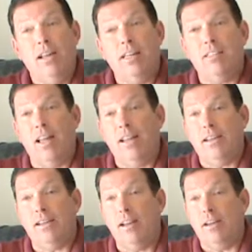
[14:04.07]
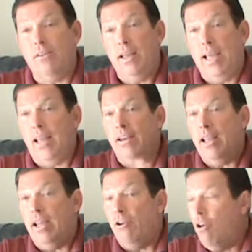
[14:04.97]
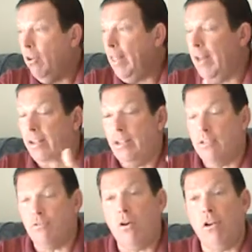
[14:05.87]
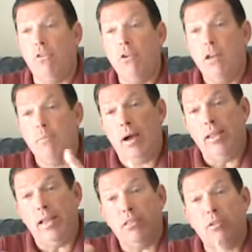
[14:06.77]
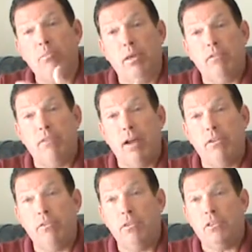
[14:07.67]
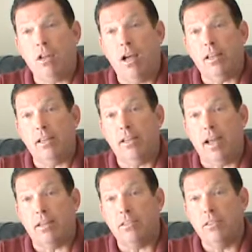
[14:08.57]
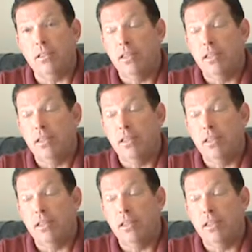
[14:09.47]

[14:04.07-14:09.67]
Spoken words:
It's like, and all of that is followed by the S&P 500 stock index.